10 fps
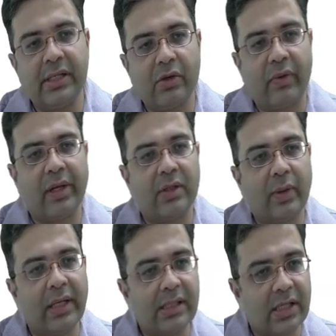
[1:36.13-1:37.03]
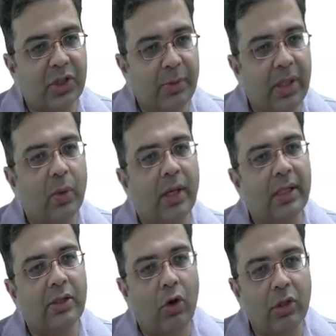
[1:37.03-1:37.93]
esophagus. One is Kashmir, one
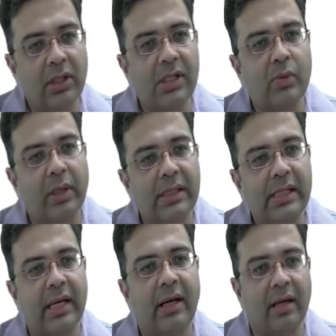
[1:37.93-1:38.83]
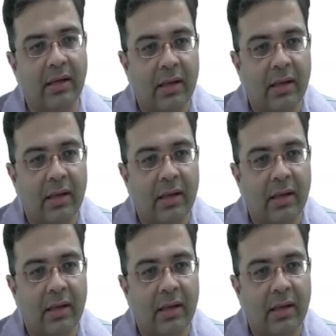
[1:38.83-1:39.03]
is Northeast, one is Kerala.